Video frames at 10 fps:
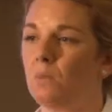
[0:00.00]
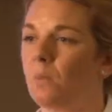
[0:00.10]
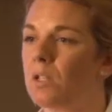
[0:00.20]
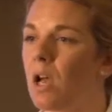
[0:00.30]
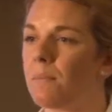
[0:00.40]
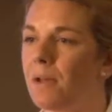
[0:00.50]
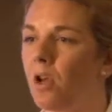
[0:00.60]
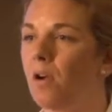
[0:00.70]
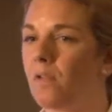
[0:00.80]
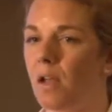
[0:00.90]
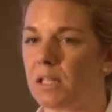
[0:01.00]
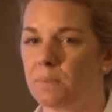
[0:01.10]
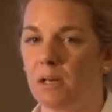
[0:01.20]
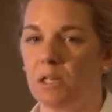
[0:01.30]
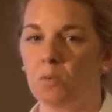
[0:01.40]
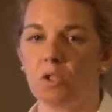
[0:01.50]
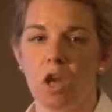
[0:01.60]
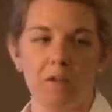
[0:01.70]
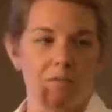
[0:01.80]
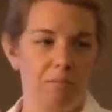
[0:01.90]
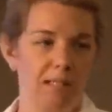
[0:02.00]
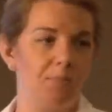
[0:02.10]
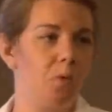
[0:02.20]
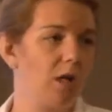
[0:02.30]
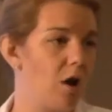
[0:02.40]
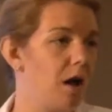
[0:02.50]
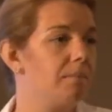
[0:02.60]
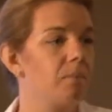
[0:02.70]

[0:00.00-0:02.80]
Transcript: And when we're talking about the overall experience, we're talking from this point on,